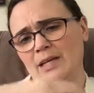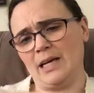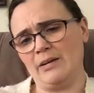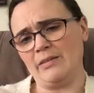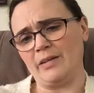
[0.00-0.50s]

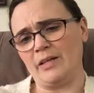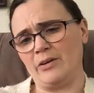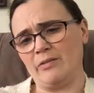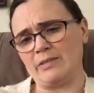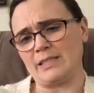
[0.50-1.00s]
don't even
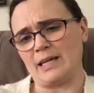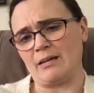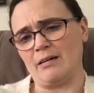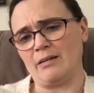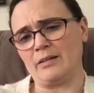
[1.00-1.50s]
know if it's got a
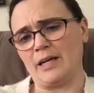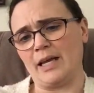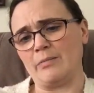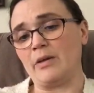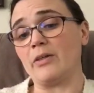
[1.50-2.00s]
color
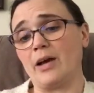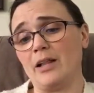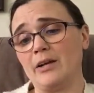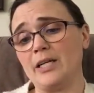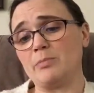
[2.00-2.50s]
name. The
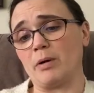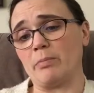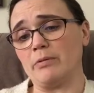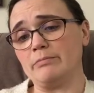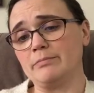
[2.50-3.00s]
color is
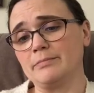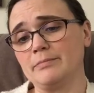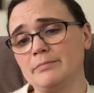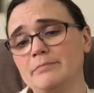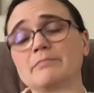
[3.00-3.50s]
purple.
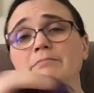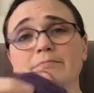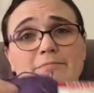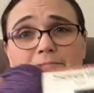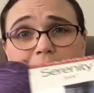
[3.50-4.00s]

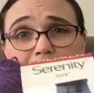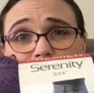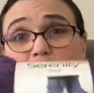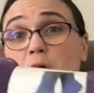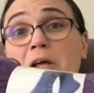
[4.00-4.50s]

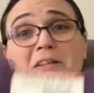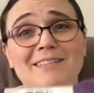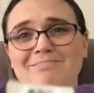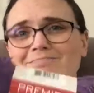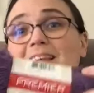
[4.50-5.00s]
So
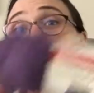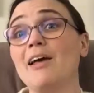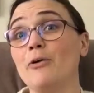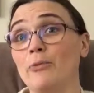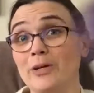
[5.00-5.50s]

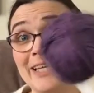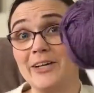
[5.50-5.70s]
really